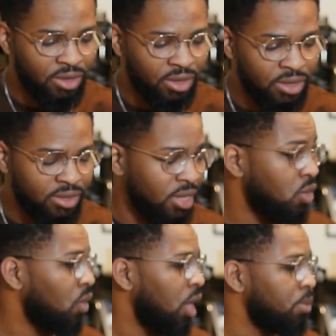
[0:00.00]

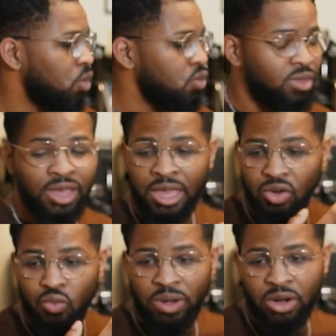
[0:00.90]
continue, I'm using a
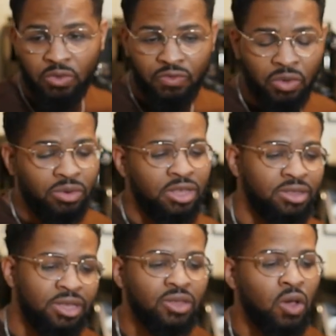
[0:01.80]
new microphone. This
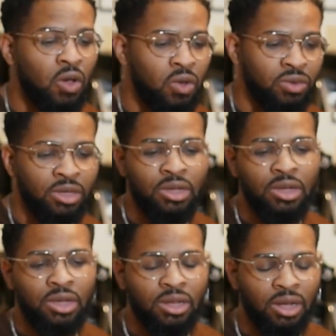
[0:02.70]
is called
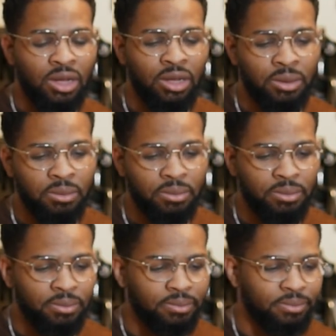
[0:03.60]

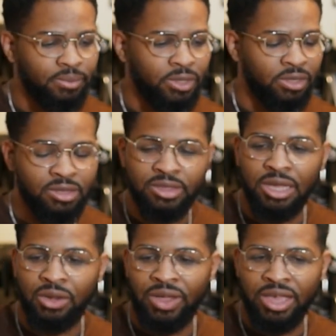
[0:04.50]
the
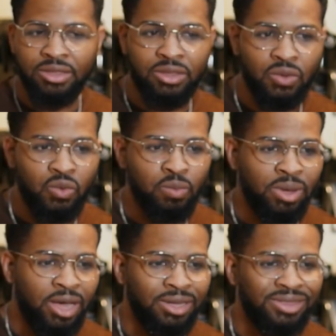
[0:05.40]
Stellar X2
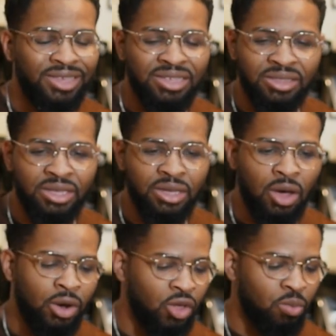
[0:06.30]
by TV
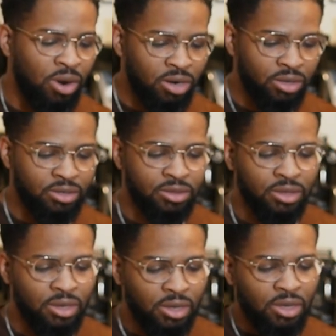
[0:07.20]
Audio Products.
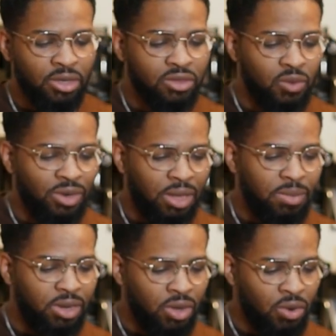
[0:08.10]
So let
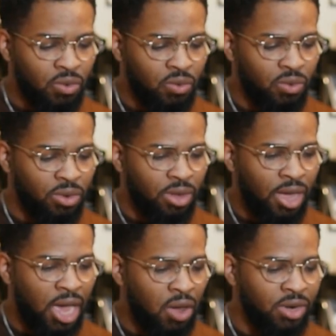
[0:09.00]
me know
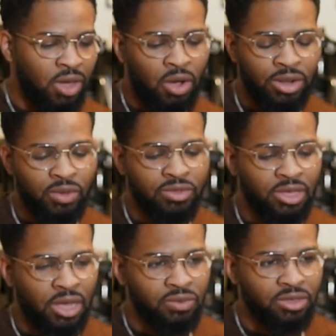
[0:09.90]
how the audio
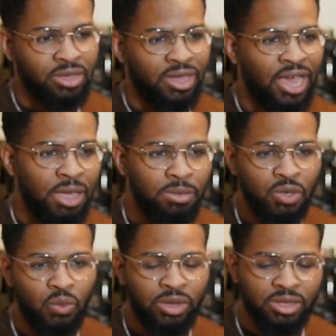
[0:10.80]
sounds, because I'm
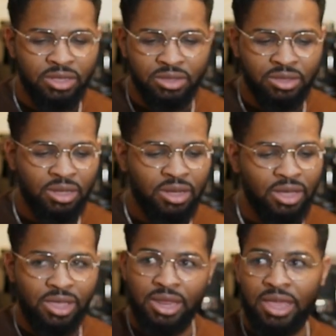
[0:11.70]
doing this
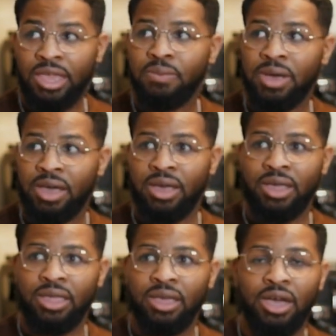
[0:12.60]
again in
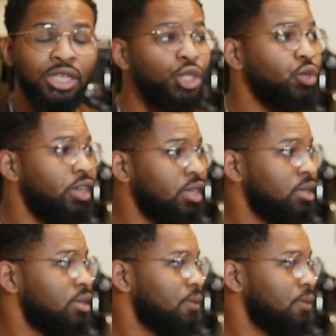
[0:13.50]
my untreated